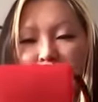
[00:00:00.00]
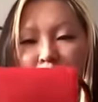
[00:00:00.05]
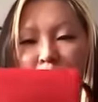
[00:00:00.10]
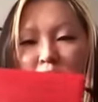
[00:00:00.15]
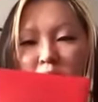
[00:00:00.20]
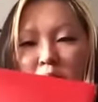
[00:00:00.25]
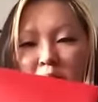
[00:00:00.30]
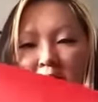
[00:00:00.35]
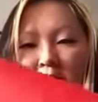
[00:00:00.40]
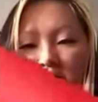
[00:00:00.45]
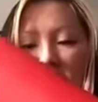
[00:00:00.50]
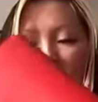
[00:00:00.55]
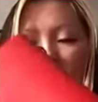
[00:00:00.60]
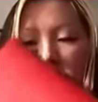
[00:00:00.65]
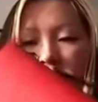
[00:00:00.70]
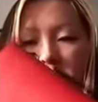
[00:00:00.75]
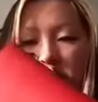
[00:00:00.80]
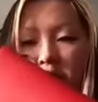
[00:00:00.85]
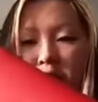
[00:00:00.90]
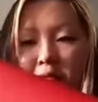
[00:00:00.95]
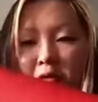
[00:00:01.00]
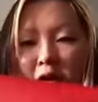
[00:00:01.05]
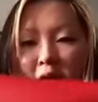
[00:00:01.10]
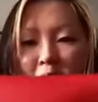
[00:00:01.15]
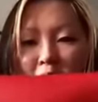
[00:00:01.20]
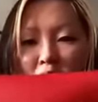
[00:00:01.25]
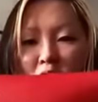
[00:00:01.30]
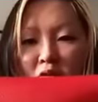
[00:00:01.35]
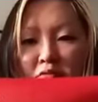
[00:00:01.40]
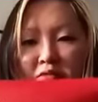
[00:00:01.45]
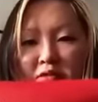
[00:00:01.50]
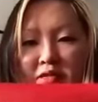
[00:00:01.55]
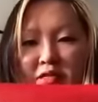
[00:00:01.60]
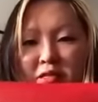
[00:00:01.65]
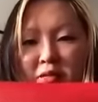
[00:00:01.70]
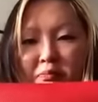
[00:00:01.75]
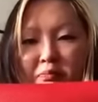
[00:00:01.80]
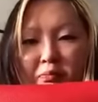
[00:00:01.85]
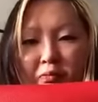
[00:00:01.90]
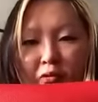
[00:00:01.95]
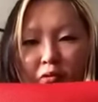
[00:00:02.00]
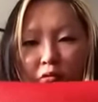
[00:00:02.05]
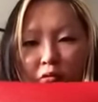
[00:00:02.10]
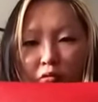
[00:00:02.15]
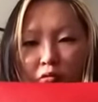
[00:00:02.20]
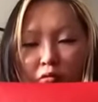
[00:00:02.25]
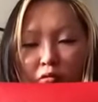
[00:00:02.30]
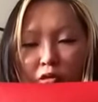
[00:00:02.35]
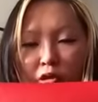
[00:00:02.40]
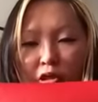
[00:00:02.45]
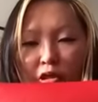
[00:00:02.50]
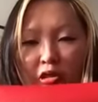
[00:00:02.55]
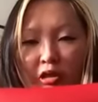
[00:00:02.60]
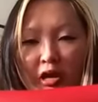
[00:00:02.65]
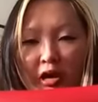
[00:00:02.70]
the bag a little bit more of a simple look,